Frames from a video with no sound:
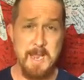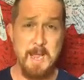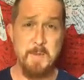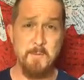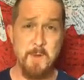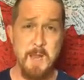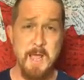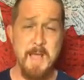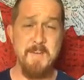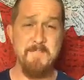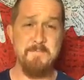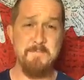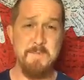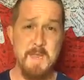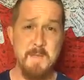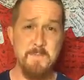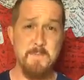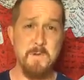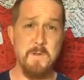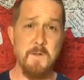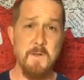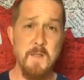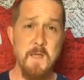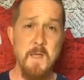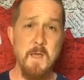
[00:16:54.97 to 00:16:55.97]
I will have
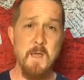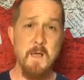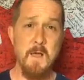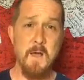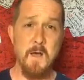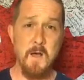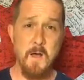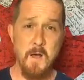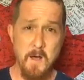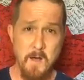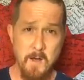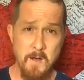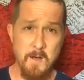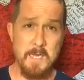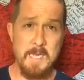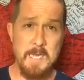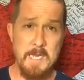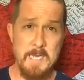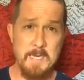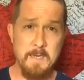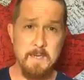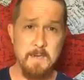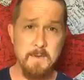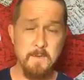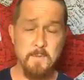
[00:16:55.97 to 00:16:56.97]
people
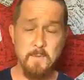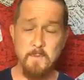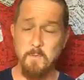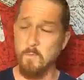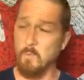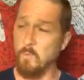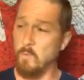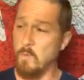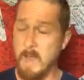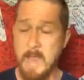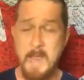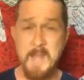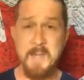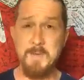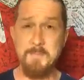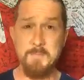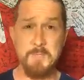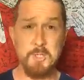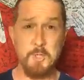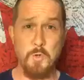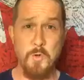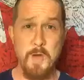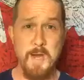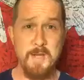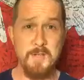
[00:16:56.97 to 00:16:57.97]
honking, random
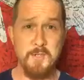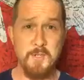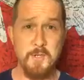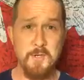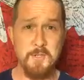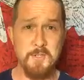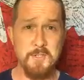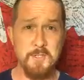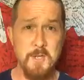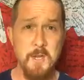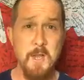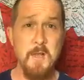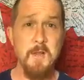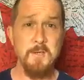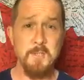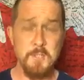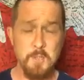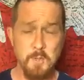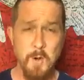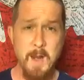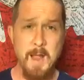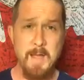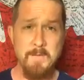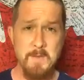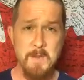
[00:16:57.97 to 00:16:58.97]
strangers
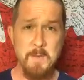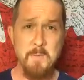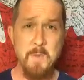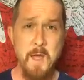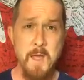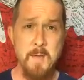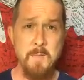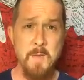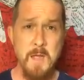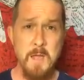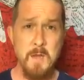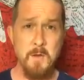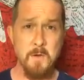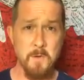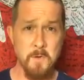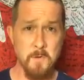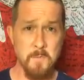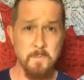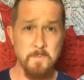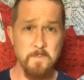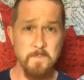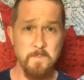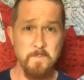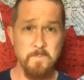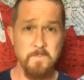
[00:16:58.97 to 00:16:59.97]
driving by my
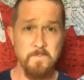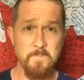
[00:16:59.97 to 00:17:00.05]
home,